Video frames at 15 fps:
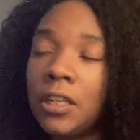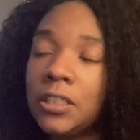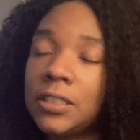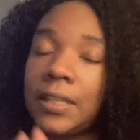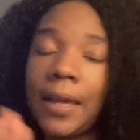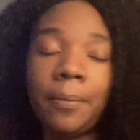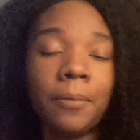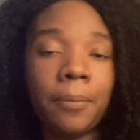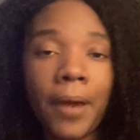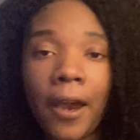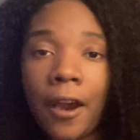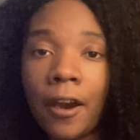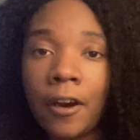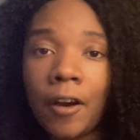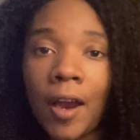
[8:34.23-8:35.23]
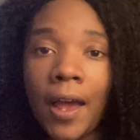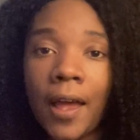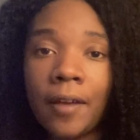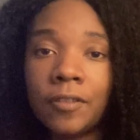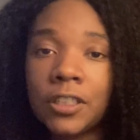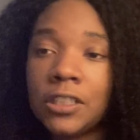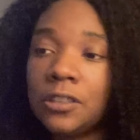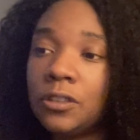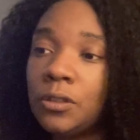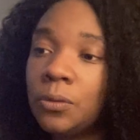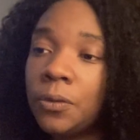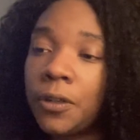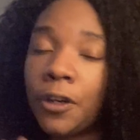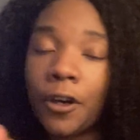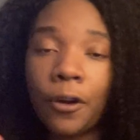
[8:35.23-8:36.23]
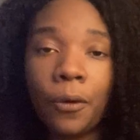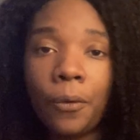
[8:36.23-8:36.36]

She's typing paragraphs, she's doing her